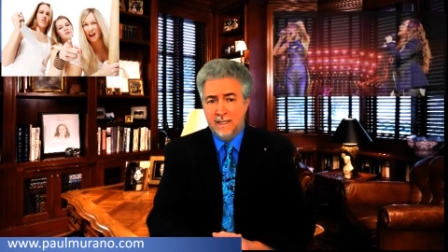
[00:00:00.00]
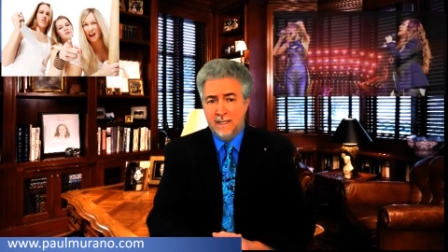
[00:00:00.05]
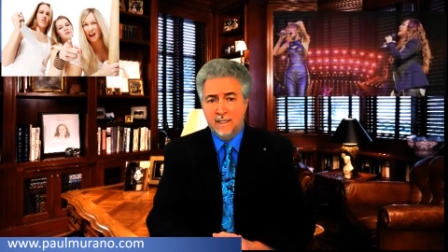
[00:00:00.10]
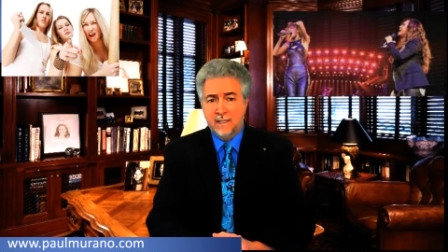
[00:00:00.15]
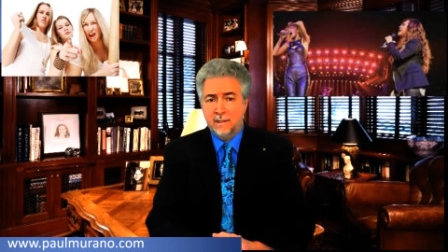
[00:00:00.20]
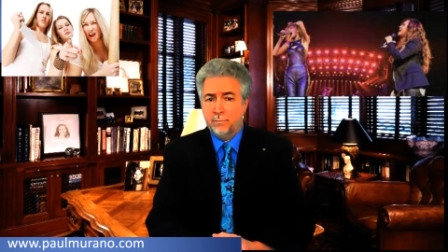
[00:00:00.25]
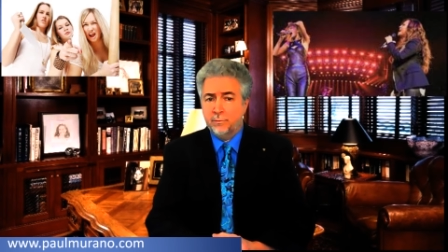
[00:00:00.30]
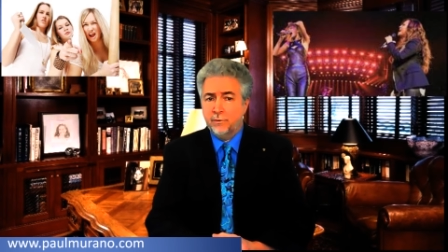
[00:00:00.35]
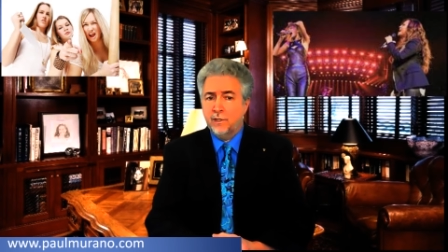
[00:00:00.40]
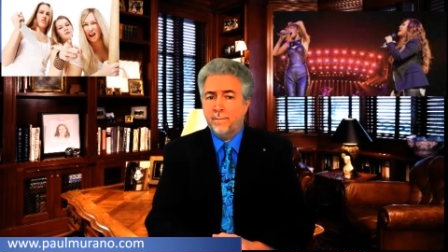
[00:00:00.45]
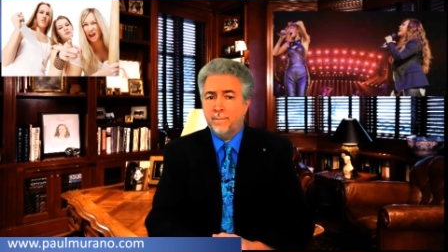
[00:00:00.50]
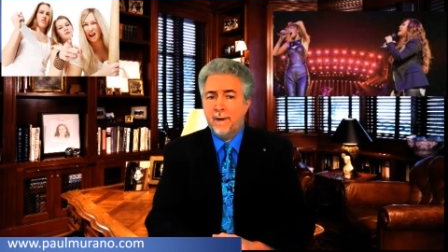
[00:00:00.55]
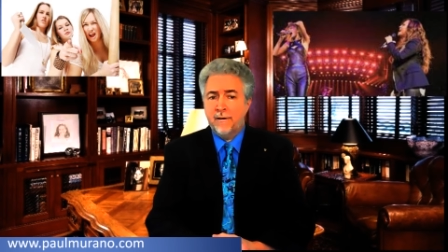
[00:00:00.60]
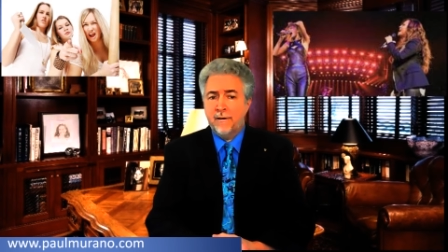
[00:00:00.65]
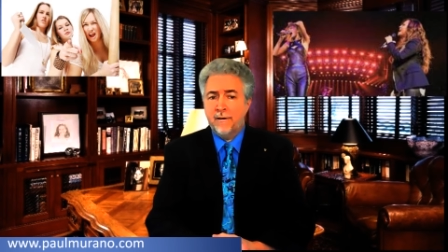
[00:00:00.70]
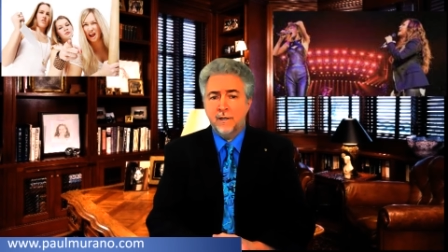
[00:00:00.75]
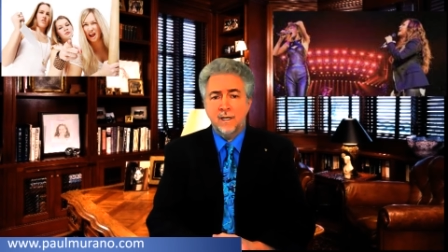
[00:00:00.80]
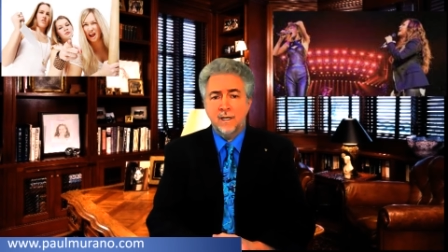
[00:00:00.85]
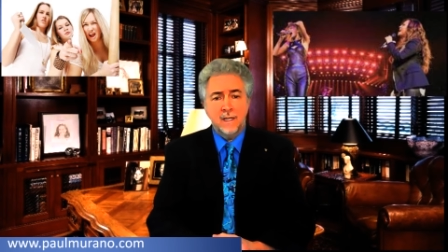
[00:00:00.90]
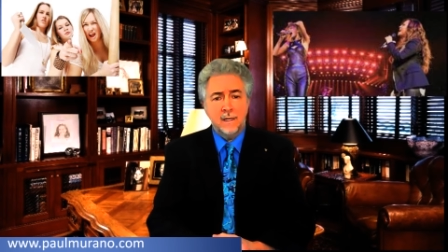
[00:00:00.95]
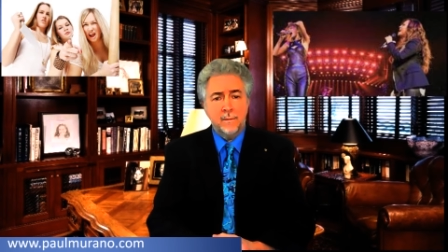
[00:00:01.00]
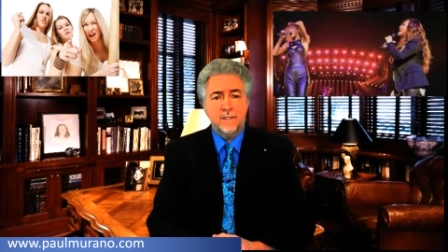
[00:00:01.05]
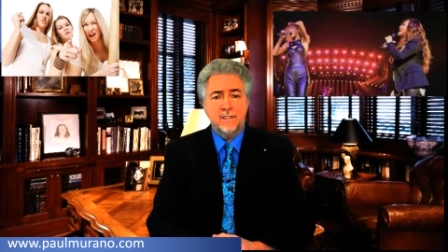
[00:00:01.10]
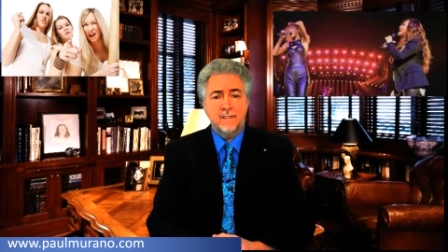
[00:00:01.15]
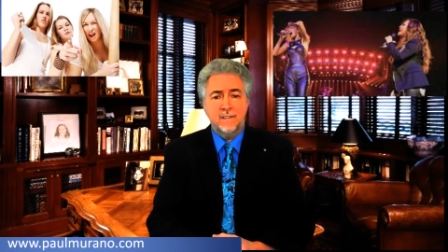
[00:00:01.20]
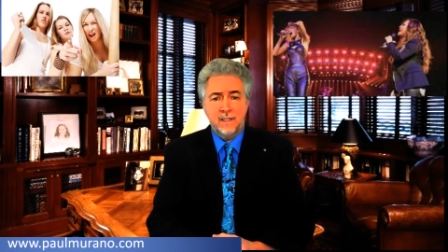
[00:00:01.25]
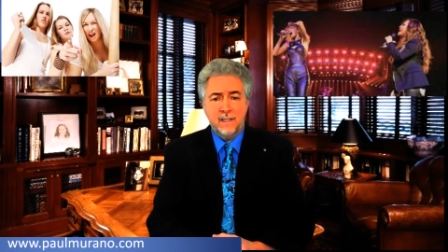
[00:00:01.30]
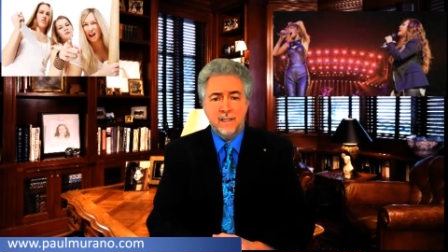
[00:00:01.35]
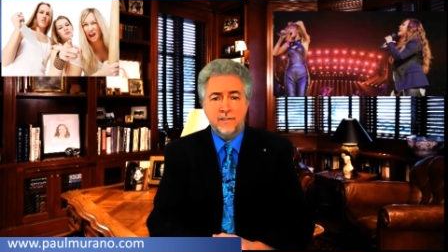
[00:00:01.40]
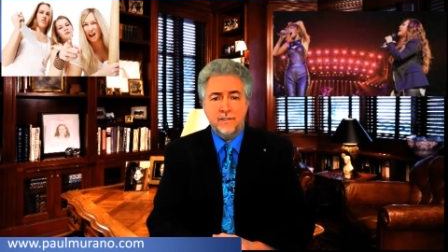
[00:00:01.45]
in the premarital
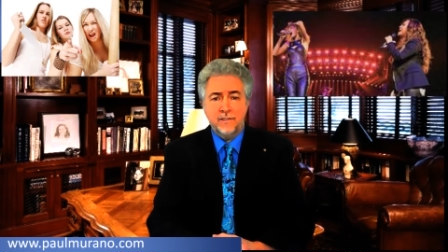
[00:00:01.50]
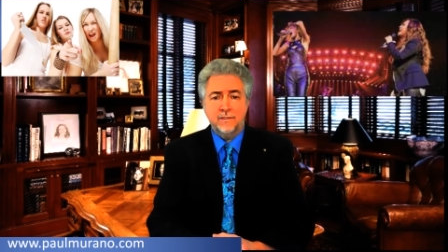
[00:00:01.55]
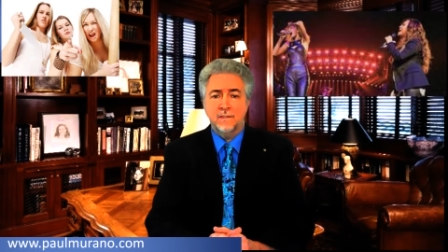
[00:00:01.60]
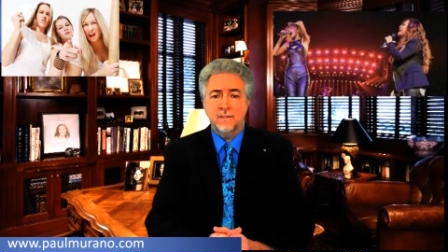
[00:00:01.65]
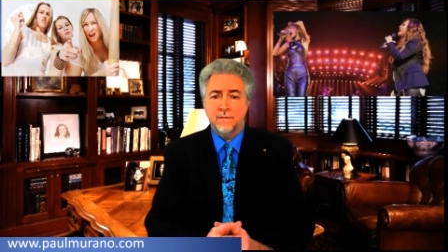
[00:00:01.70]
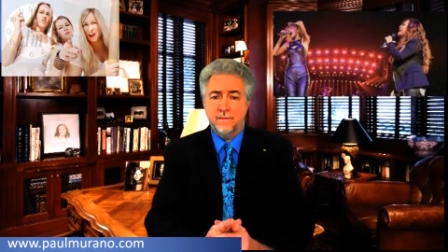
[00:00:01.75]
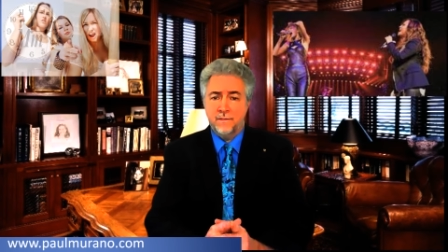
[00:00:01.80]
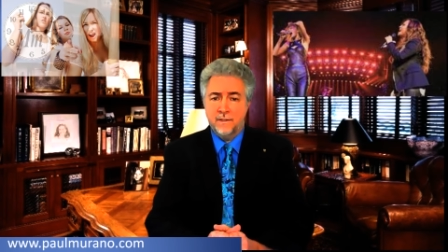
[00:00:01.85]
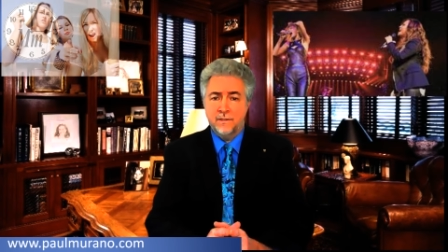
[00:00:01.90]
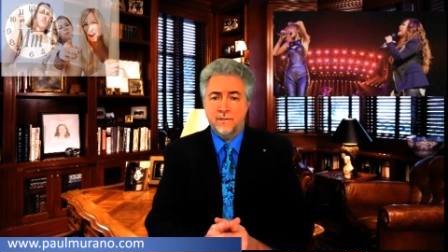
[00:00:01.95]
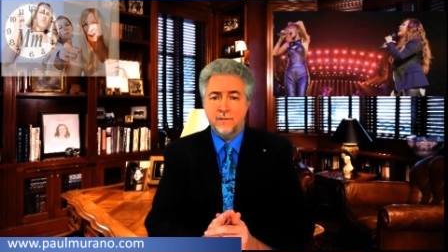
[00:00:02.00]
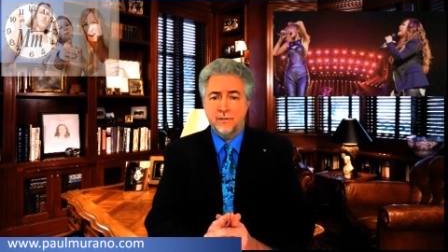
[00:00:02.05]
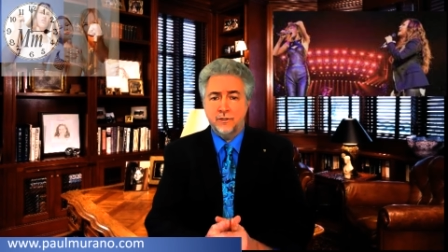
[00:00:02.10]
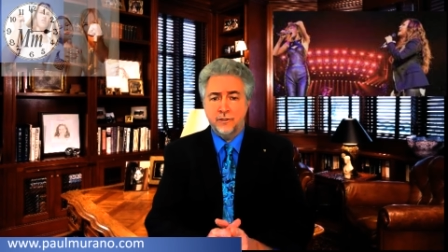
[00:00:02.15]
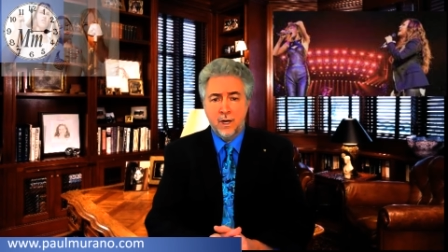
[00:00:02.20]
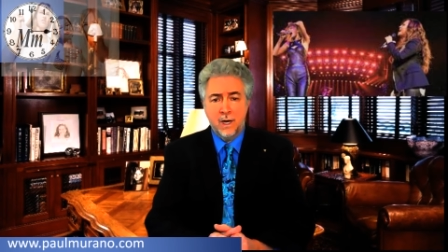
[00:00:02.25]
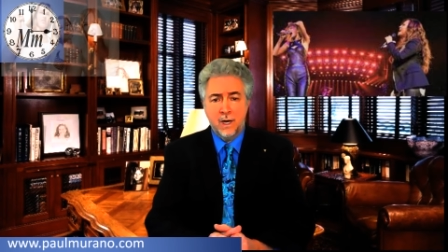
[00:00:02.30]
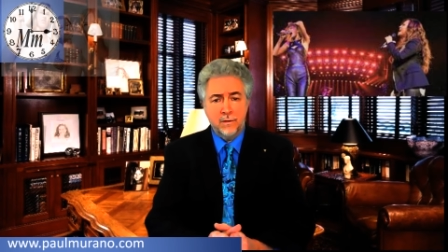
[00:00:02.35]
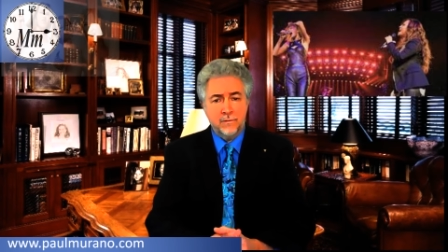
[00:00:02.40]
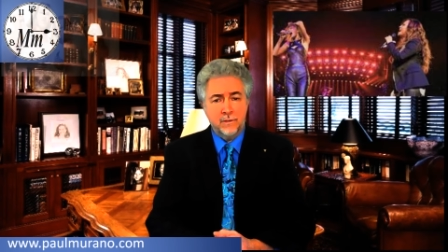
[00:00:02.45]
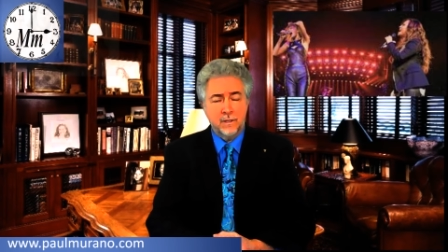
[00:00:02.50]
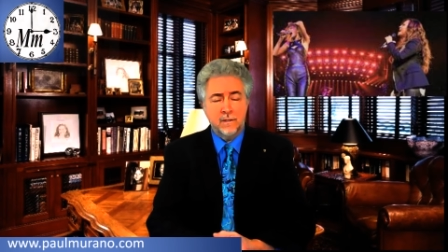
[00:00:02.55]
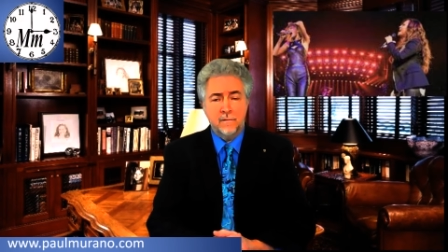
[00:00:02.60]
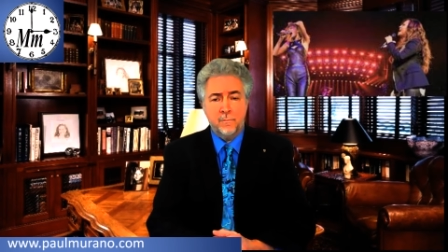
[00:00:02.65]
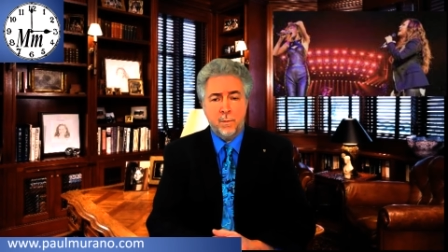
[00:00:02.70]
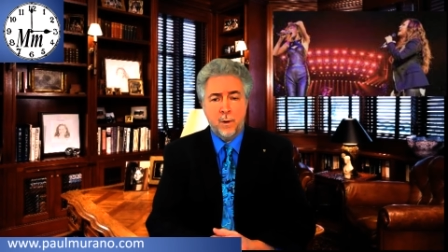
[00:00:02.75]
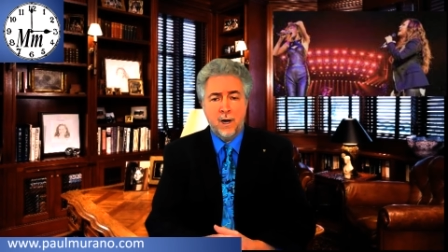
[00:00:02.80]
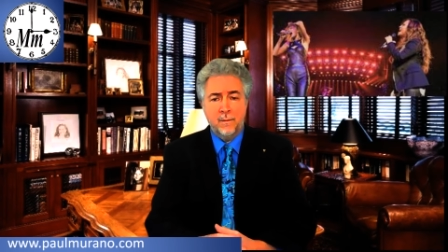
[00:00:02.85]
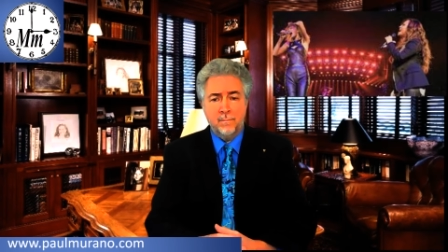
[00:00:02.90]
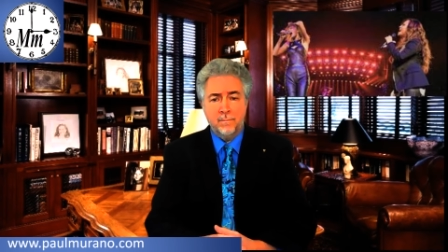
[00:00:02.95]
lamentations of this genre
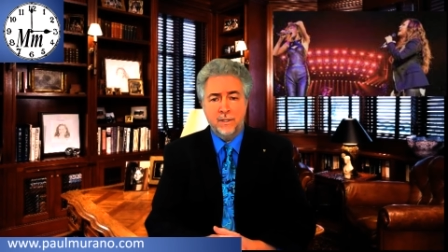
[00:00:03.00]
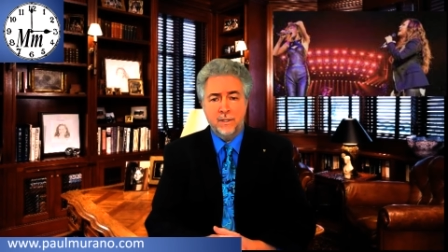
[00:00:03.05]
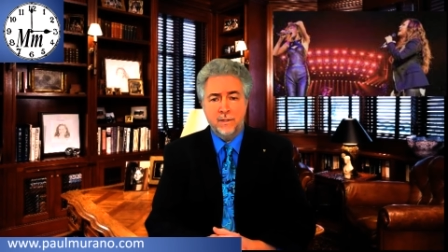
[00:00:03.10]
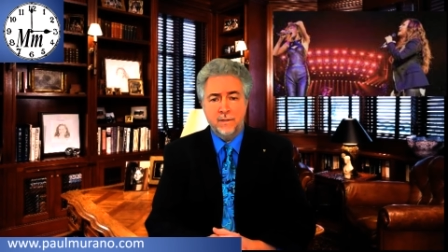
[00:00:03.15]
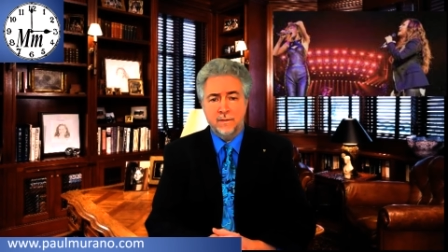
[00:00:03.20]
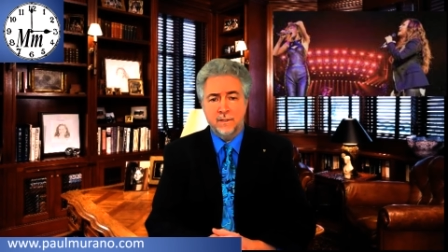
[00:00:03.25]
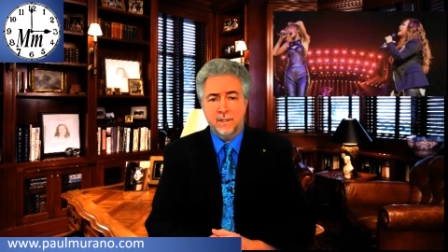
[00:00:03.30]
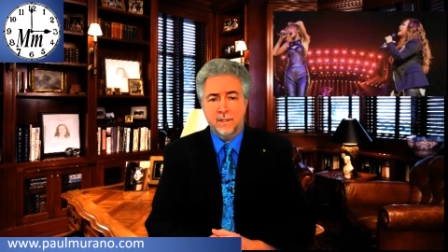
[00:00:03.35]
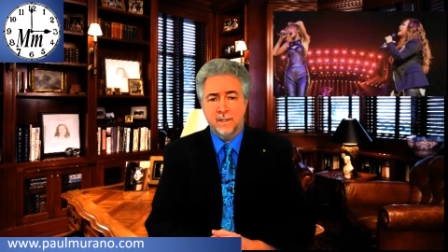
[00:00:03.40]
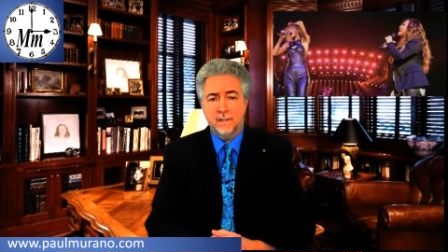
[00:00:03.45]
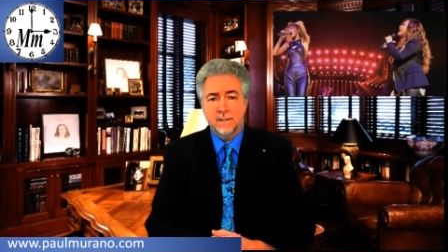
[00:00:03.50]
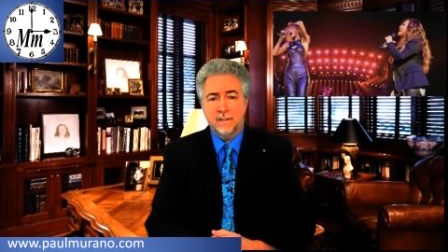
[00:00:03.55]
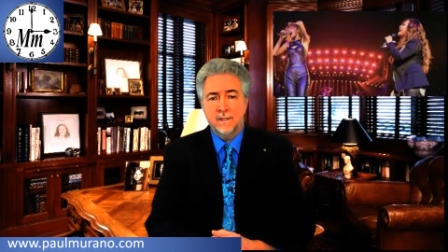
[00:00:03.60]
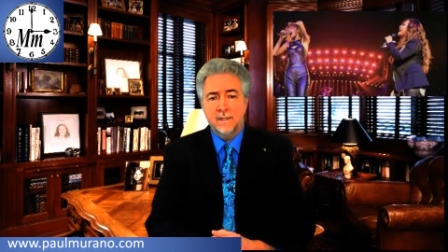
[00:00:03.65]
of pop music.